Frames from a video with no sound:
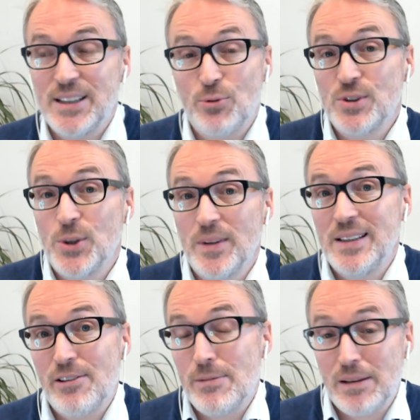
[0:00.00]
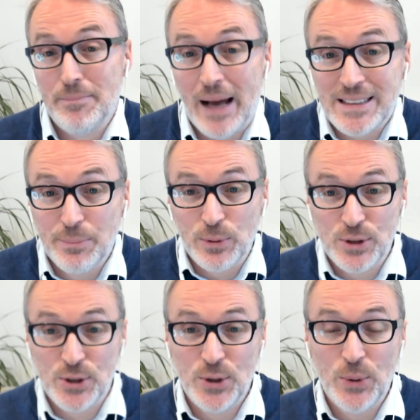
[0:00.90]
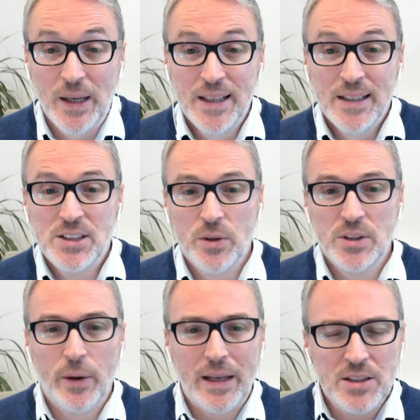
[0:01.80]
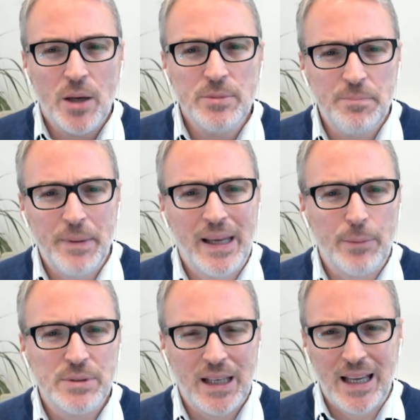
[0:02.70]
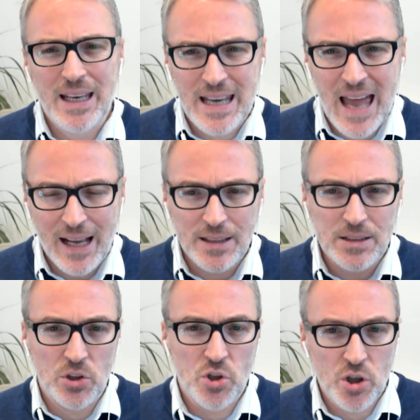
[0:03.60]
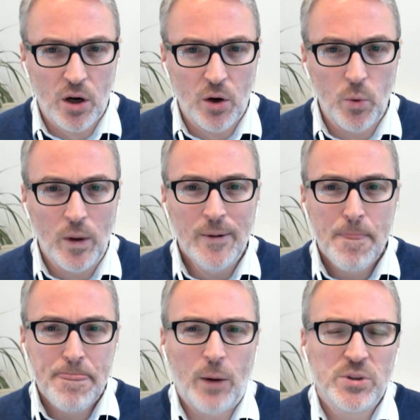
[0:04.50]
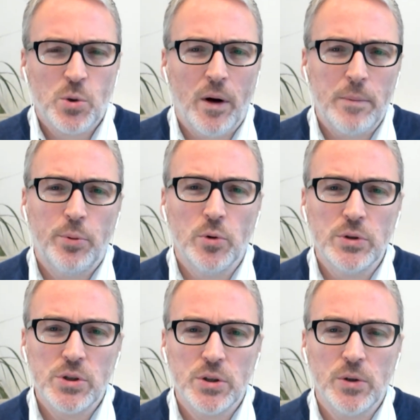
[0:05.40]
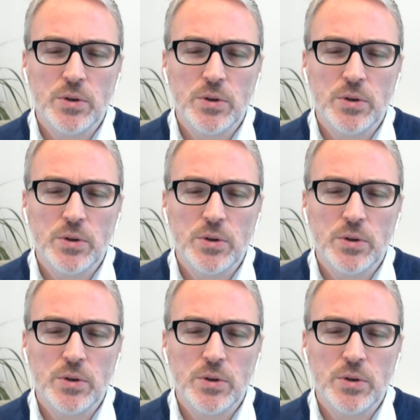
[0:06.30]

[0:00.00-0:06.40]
They're also Ethereum compatible too. So in terms of being able to connect and show, that was quite important too.